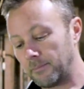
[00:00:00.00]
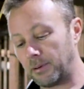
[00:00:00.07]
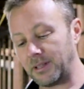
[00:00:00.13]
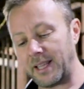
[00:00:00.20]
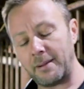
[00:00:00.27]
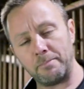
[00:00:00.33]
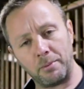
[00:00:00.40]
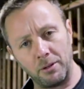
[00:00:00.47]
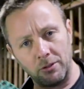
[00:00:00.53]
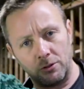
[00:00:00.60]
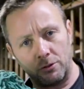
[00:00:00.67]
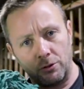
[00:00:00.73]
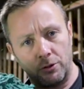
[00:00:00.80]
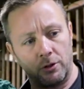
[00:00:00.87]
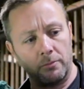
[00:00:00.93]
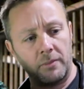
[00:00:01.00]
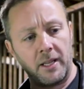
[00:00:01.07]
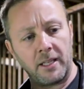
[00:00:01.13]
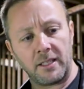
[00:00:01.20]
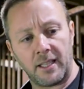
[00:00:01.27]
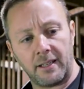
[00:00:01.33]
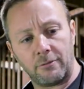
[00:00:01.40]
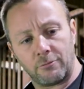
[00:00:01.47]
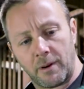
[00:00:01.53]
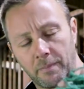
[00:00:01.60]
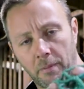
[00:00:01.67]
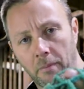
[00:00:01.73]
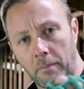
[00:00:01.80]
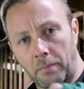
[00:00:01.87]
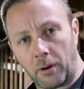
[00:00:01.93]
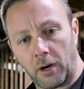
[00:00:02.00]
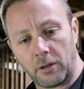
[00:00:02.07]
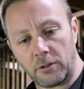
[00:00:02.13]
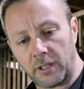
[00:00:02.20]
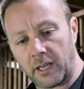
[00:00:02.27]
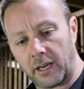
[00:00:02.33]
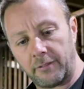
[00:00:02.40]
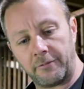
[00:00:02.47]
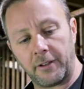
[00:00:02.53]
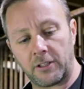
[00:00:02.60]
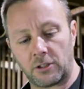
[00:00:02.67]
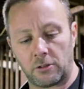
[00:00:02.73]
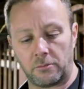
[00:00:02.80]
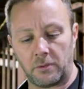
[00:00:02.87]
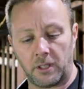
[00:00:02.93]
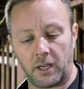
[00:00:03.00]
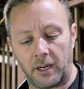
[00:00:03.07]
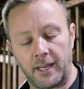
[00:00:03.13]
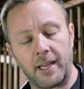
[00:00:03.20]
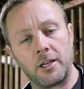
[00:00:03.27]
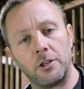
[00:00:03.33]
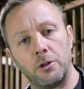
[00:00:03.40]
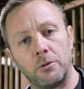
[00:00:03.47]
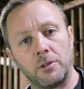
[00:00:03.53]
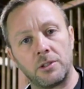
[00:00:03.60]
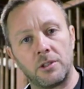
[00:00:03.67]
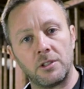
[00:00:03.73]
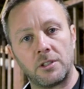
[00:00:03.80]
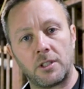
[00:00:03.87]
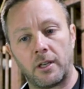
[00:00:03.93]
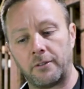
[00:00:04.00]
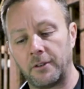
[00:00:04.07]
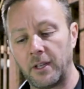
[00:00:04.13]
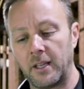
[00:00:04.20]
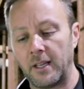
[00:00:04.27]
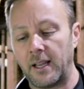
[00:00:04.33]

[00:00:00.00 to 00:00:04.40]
But they burn through them, they, they rip them apart and you gotta fix them and you gotta get new ones and stuff.